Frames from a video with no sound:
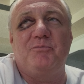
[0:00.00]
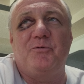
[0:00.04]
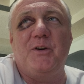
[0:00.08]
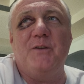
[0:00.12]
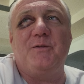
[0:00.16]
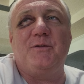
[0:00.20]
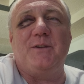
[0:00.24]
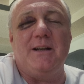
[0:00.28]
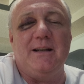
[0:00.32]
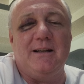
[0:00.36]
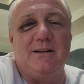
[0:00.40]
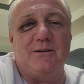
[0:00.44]

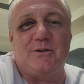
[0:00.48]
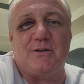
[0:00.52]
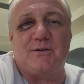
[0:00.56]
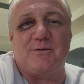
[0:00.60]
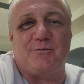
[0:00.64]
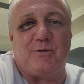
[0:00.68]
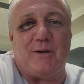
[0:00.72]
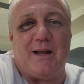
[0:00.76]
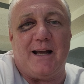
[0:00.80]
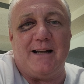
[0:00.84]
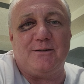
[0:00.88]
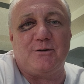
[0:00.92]
50
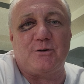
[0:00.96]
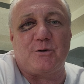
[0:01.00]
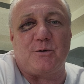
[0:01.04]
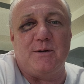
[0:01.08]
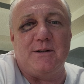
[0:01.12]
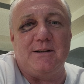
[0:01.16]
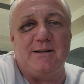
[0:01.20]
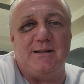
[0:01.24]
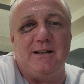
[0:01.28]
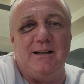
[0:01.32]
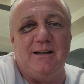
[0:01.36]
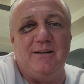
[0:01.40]
inch flat
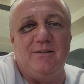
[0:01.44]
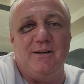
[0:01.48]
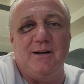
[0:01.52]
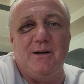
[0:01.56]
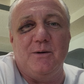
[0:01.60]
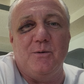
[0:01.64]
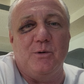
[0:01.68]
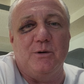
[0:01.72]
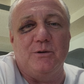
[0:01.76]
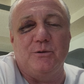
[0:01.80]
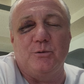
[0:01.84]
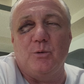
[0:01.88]
screen
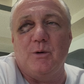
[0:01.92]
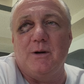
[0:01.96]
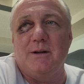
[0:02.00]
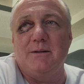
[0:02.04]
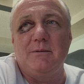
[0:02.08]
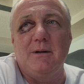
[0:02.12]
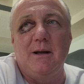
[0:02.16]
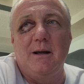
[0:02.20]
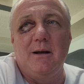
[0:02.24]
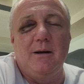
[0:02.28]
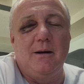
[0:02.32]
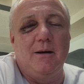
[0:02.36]
TV was what
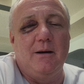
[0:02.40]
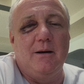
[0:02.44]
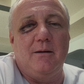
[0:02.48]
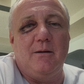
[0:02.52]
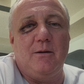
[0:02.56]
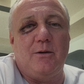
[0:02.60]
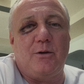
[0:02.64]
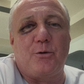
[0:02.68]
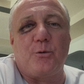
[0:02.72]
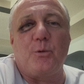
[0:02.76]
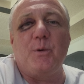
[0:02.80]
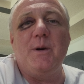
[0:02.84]

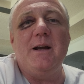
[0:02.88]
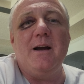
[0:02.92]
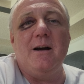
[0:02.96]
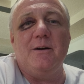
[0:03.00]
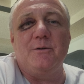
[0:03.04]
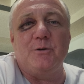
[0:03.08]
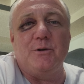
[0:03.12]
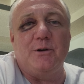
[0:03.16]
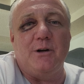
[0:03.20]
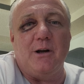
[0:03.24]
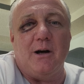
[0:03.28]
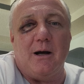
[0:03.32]

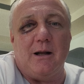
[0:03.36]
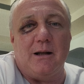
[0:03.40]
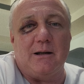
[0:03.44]
$300,